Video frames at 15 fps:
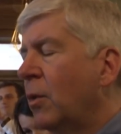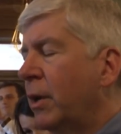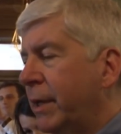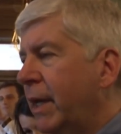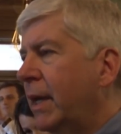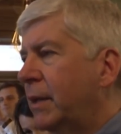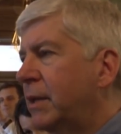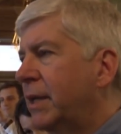Well,
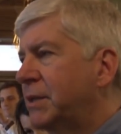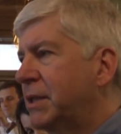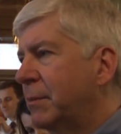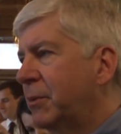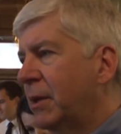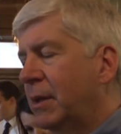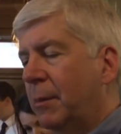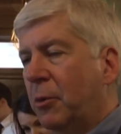again, that's
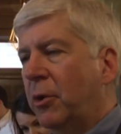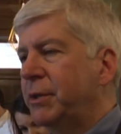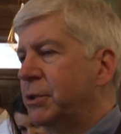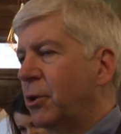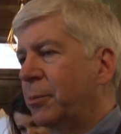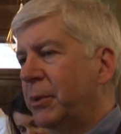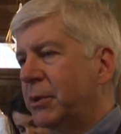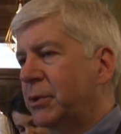something I'm always
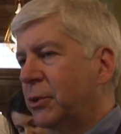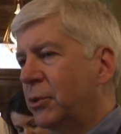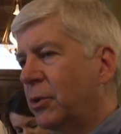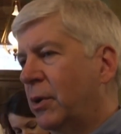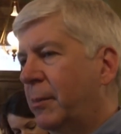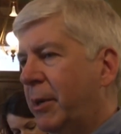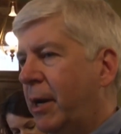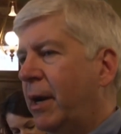open to,
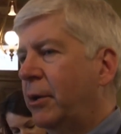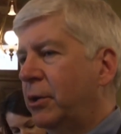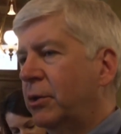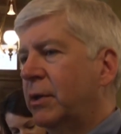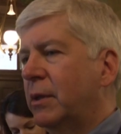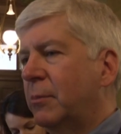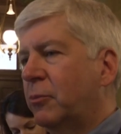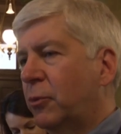about how you
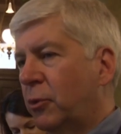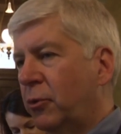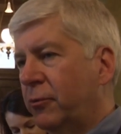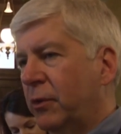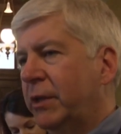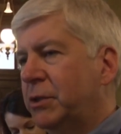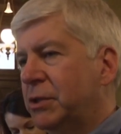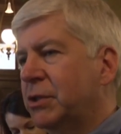can improve
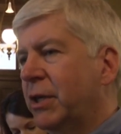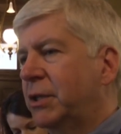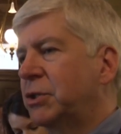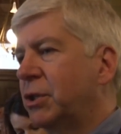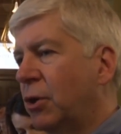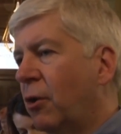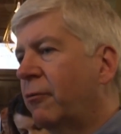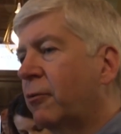
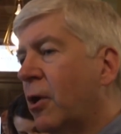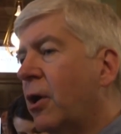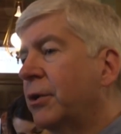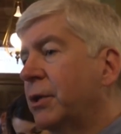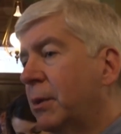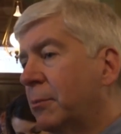legislation. Overall, the